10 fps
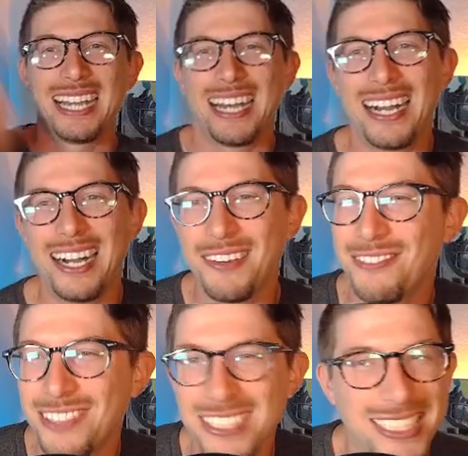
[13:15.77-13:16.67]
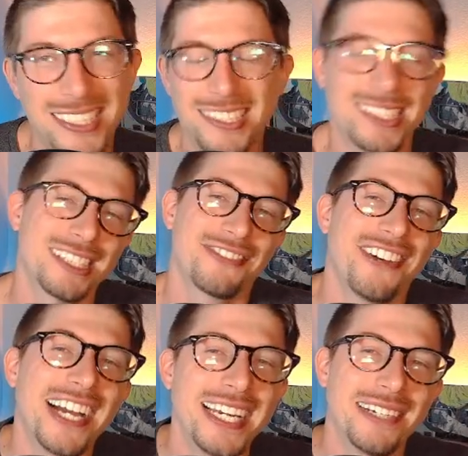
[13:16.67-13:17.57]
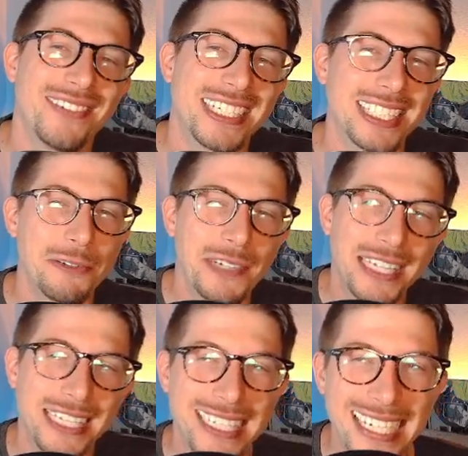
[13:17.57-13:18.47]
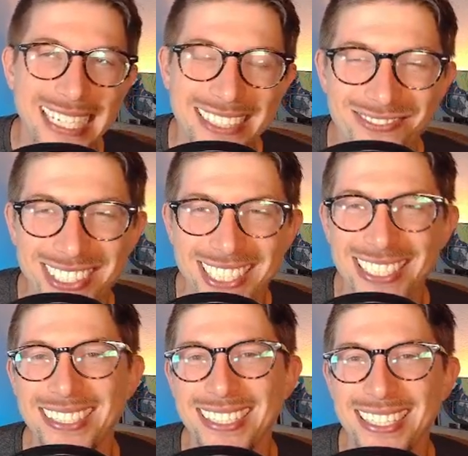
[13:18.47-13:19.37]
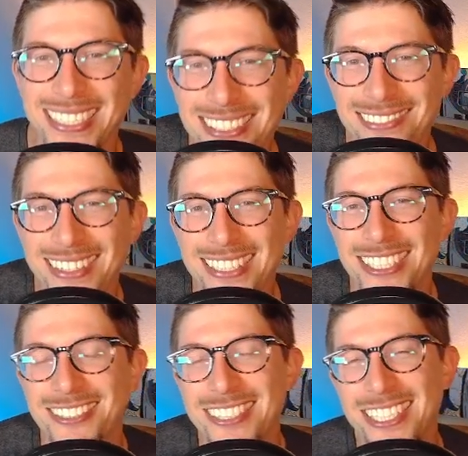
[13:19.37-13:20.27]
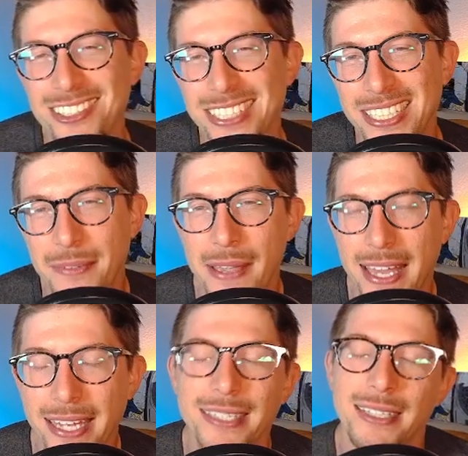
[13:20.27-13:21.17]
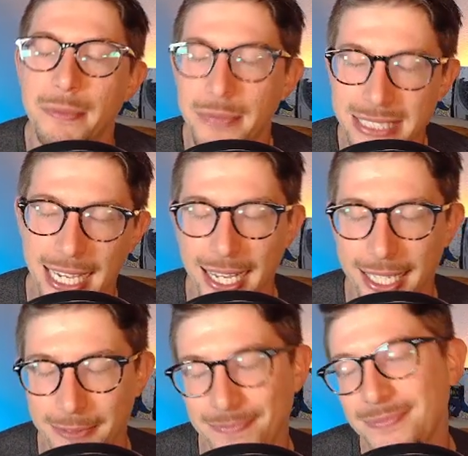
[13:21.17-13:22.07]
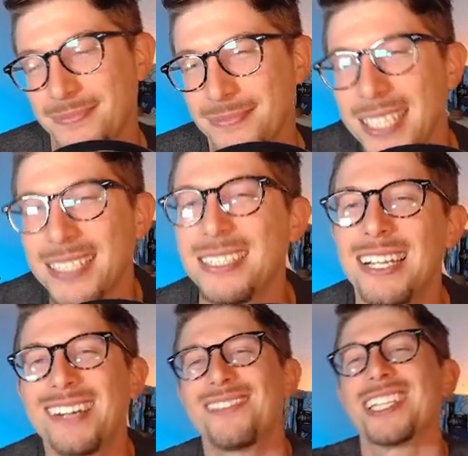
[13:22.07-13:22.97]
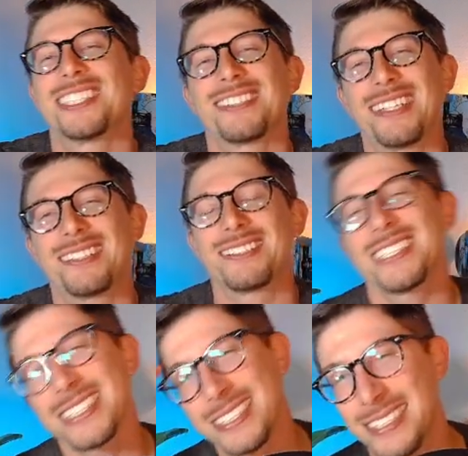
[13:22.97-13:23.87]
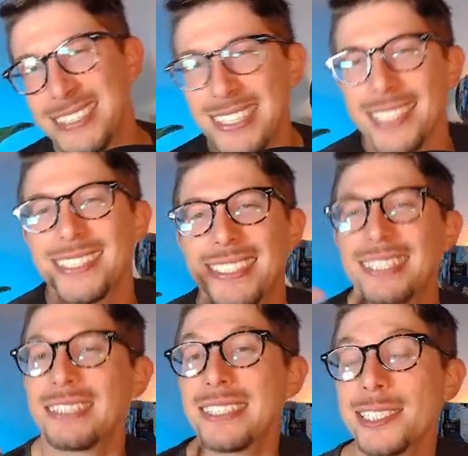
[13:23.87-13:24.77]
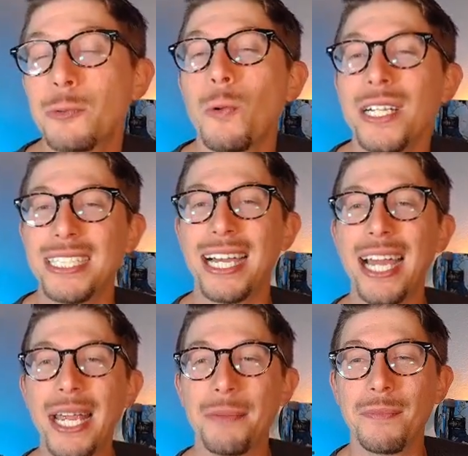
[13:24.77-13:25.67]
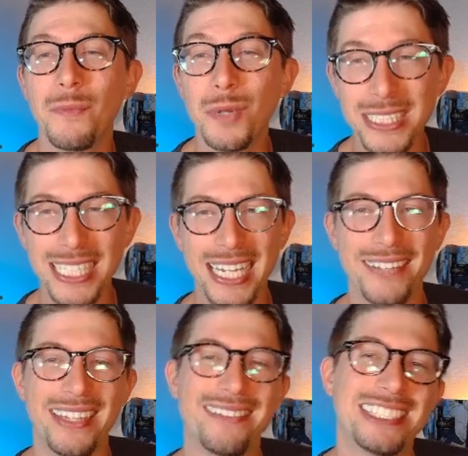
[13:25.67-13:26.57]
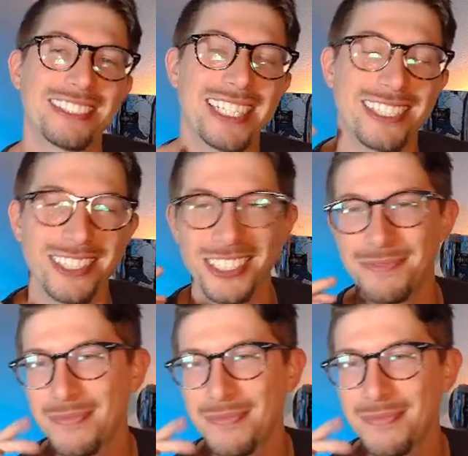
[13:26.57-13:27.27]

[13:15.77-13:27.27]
Which is fine because I win the game, but I don't get to Draco them, and I'm sad. Like, come on, trainer, just one time, let me Draco you.